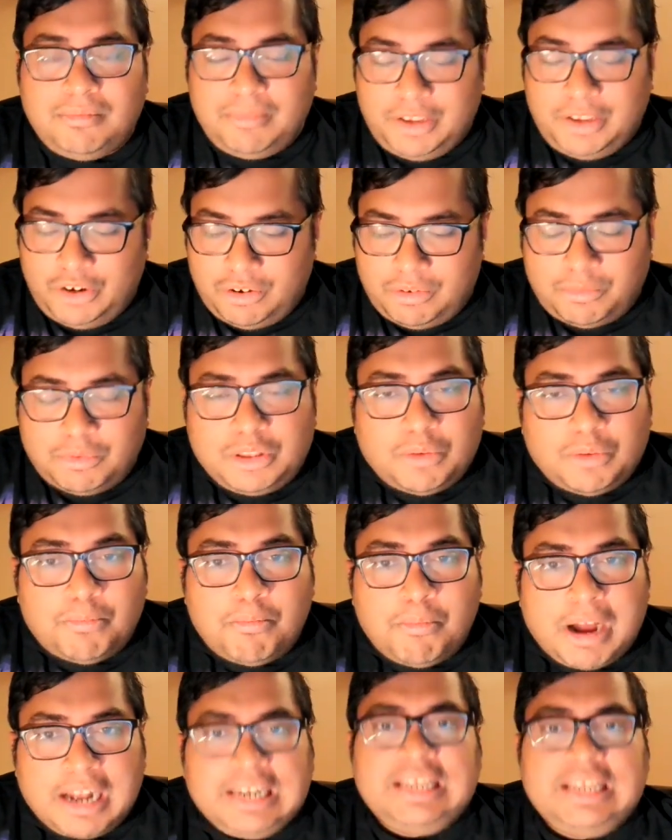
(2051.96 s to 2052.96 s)
the
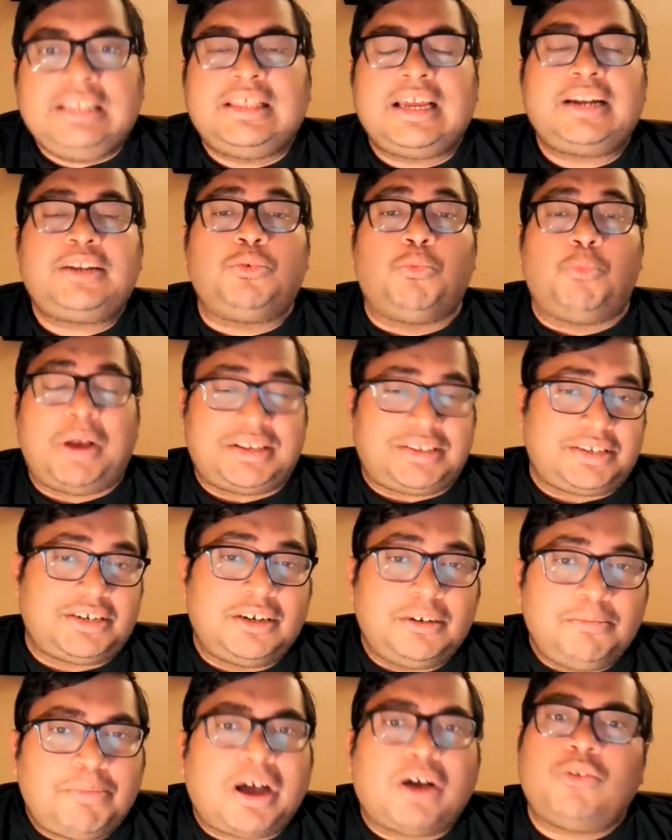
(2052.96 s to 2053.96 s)
money that
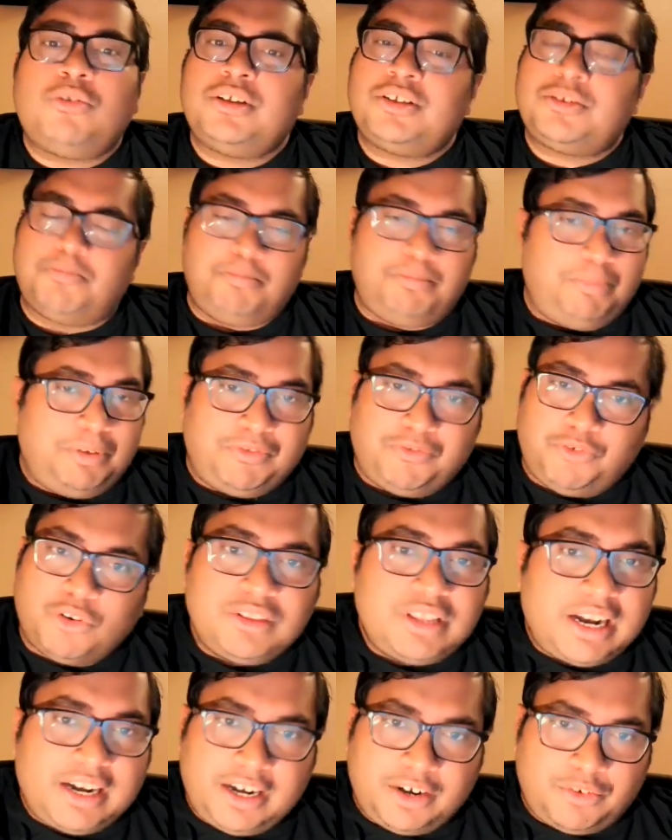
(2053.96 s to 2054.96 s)
Western powers, before
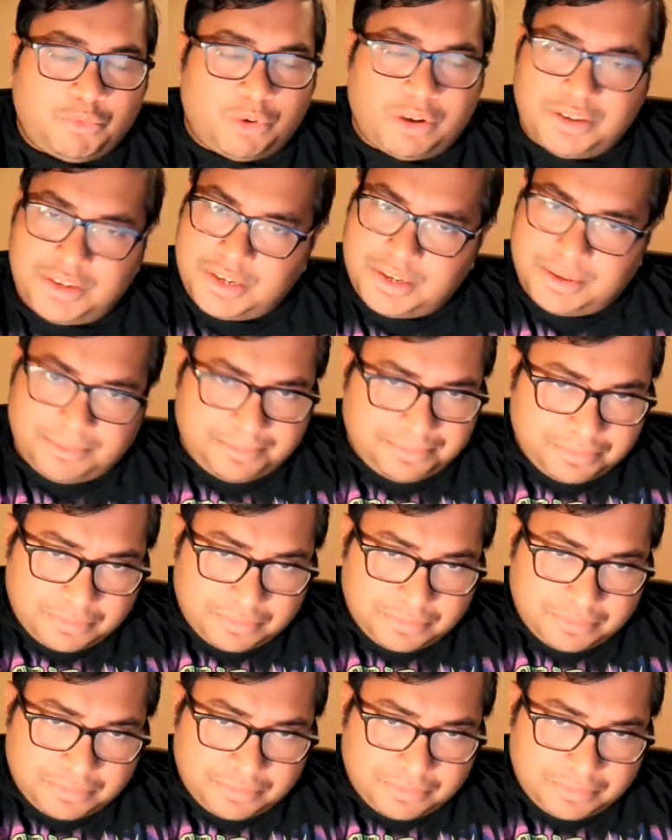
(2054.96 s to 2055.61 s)
that it was,